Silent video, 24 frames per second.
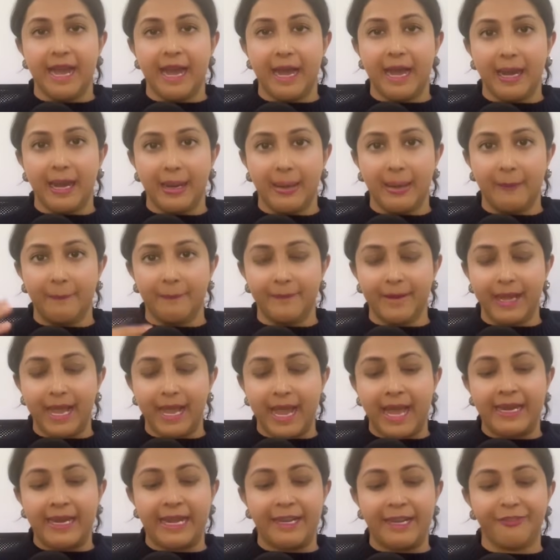And
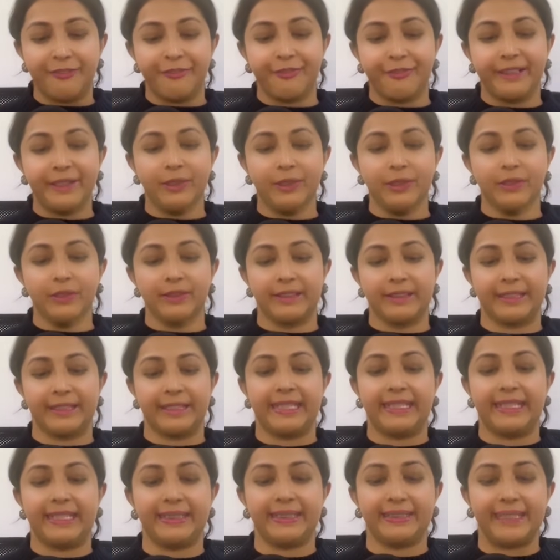I feel
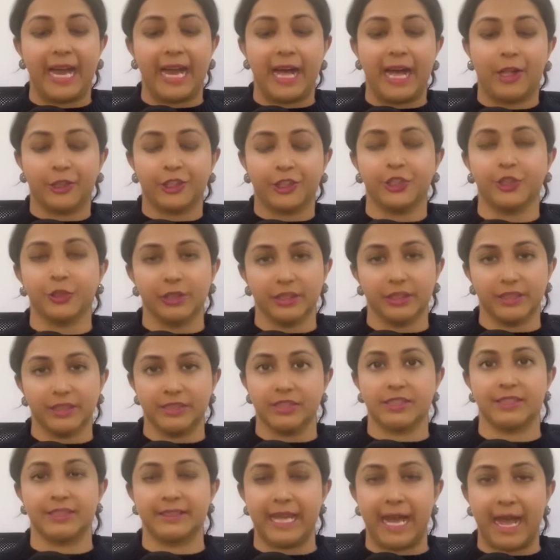the
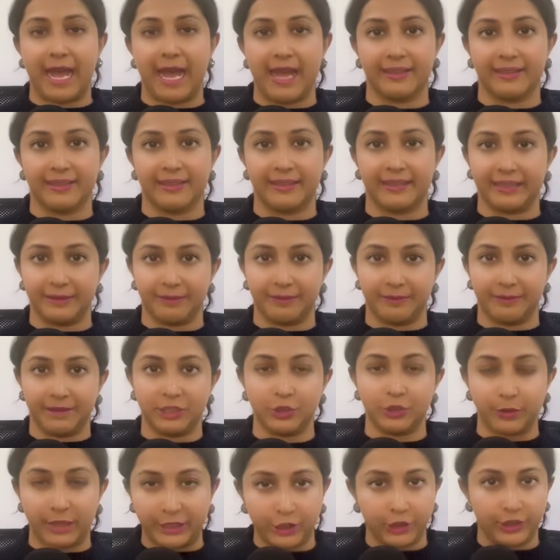calculus that the
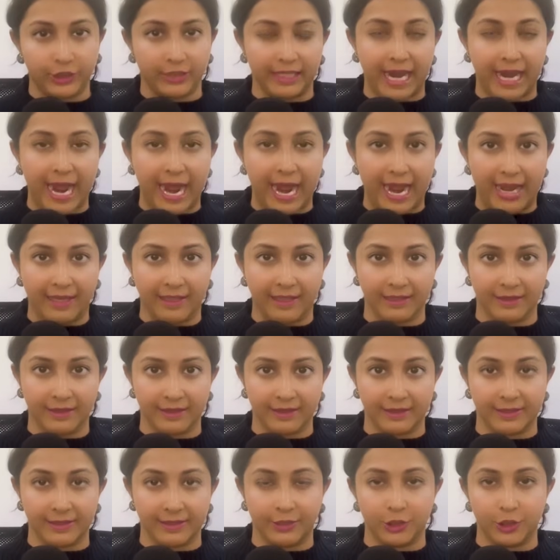administration has
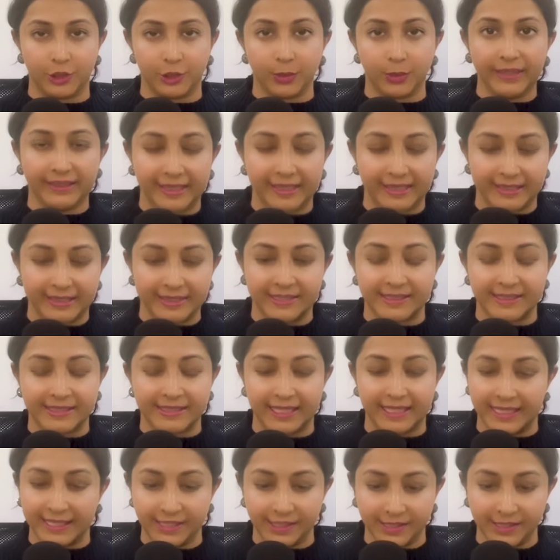in doing this
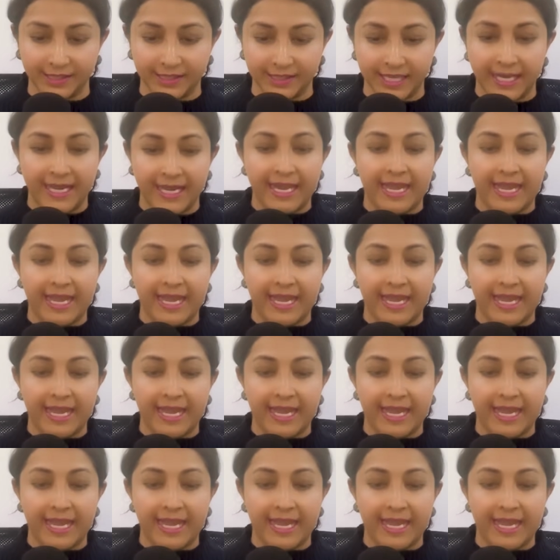is